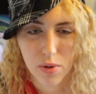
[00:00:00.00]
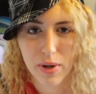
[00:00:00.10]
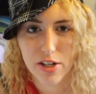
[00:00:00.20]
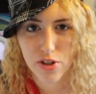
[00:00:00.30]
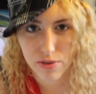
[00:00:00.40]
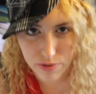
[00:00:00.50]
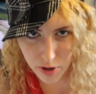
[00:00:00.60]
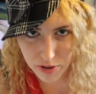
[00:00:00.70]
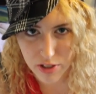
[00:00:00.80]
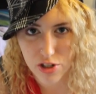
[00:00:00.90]
Rachel,
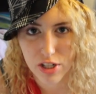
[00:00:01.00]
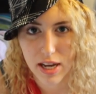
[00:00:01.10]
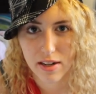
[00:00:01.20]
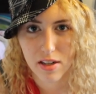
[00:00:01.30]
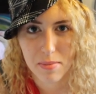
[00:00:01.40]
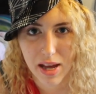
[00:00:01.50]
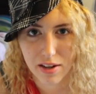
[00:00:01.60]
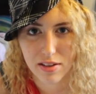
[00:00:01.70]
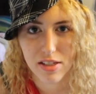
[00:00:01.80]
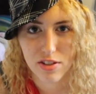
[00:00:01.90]
focus. You gotta come
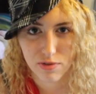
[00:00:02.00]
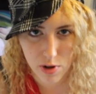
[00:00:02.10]
out of this.